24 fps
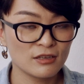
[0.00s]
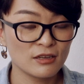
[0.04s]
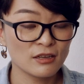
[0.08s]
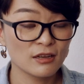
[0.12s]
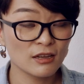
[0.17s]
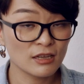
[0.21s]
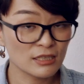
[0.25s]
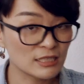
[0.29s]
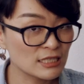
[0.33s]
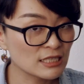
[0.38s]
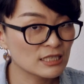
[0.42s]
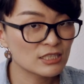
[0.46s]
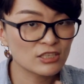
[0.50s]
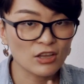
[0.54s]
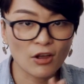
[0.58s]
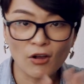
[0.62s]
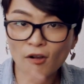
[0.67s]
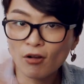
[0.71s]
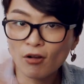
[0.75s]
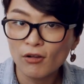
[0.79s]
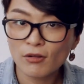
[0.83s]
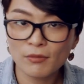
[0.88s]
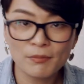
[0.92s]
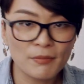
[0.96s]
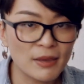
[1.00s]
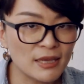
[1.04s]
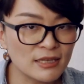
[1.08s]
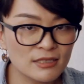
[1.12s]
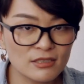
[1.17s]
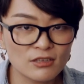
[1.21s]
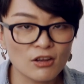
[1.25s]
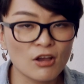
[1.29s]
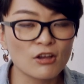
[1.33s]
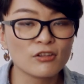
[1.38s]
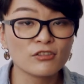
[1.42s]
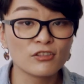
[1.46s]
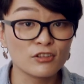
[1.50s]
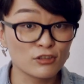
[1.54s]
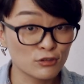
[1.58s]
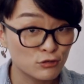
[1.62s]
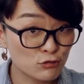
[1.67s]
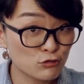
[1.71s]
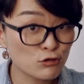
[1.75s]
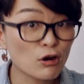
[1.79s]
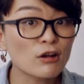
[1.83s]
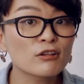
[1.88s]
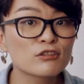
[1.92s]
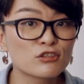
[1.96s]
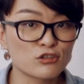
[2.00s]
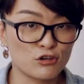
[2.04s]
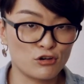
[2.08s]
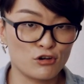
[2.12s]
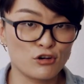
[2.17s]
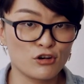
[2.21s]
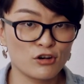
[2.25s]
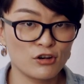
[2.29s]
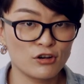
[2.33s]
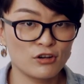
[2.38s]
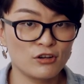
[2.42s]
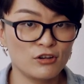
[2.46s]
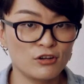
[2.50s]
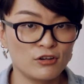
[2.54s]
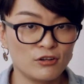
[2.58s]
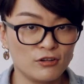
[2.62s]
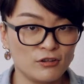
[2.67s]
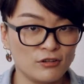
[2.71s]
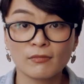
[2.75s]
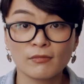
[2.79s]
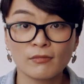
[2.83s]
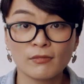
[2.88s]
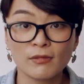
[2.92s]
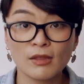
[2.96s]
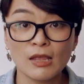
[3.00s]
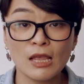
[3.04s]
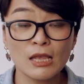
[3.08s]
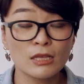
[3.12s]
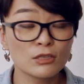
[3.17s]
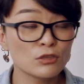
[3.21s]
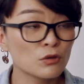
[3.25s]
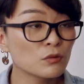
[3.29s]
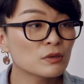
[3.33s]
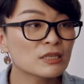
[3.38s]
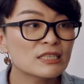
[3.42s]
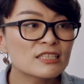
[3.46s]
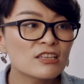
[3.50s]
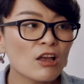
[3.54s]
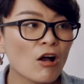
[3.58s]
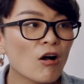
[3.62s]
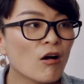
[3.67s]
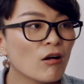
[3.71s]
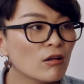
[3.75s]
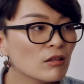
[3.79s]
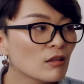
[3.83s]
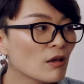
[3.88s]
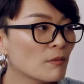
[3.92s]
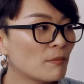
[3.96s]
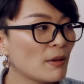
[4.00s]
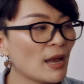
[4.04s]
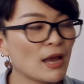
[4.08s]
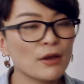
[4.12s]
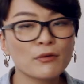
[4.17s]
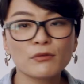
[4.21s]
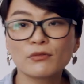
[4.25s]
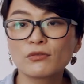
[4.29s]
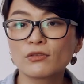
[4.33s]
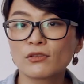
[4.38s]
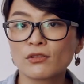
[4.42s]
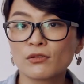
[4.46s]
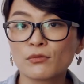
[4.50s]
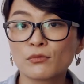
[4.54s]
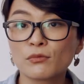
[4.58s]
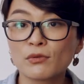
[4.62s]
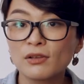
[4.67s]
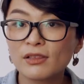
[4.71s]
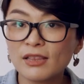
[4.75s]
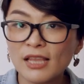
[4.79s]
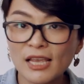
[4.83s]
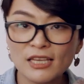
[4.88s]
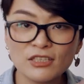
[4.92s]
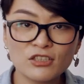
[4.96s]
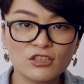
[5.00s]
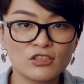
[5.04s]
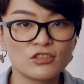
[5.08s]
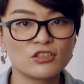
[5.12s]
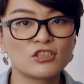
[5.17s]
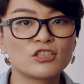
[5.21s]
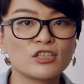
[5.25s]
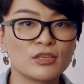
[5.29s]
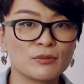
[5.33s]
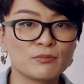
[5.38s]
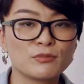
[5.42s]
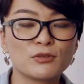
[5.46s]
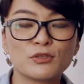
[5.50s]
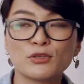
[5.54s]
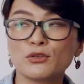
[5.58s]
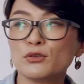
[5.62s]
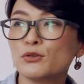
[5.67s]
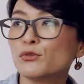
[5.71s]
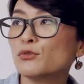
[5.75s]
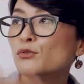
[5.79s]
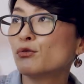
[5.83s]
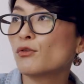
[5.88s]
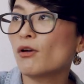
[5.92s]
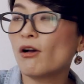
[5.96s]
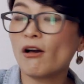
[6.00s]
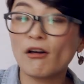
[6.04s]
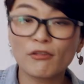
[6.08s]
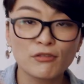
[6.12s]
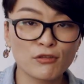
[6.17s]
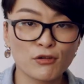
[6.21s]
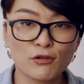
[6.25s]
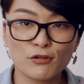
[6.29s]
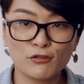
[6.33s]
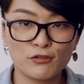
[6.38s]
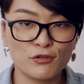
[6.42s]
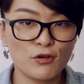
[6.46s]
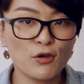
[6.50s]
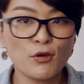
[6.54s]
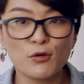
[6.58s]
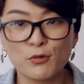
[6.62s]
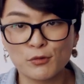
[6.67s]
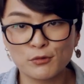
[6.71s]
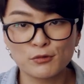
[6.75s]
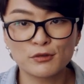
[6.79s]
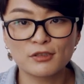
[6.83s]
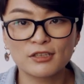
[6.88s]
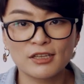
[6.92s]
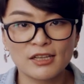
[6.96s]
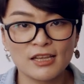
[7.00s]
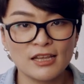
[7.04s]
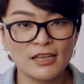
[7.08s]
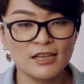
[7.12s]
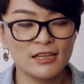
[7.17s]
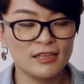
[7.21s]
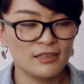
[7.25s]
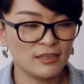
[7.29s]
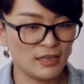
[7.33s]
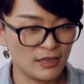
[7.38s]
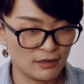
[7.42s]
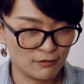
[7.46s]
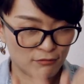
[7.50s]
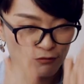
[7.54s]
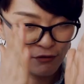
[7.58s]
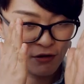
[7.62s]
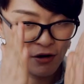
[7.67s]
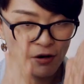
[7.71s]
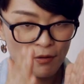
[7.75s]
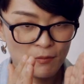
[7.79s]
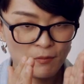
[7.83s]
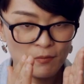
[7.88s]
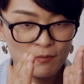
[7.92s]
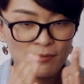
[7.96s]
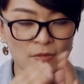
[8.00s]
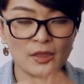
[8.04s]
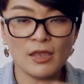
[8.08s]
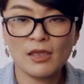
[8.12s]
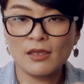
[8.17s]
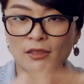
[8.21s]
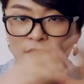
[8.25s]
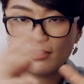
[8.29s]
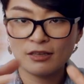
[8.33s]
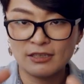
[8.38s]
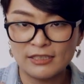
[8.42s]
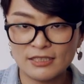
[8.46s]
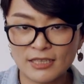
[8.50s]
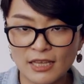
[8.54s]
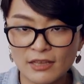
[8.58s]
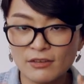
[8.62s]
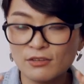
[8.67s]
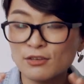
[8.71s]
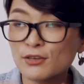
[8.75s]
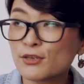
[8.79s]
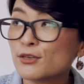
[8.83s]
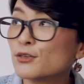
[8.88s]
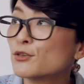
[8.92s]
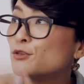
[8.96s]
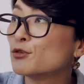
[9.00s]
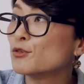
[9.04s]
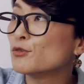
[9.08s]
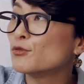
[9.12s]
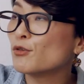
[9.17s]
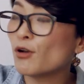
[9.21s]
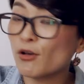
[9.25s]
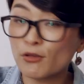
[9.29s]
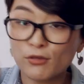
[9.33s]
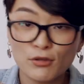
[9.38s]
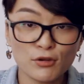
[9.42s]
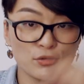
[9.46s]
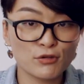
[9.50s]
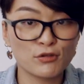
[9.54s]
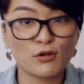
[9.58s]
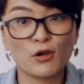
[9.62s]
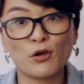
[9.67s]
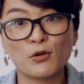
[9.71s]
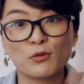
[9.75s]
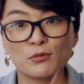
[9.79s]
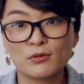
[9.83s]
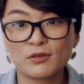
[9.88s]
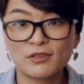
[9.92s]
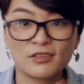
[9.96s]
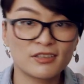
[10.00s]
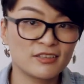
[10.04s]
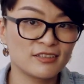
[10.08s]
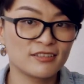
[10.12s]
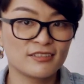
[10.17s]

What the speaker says: because it's all based on the structure. So it's all about the relationship to other note, from the center to other note.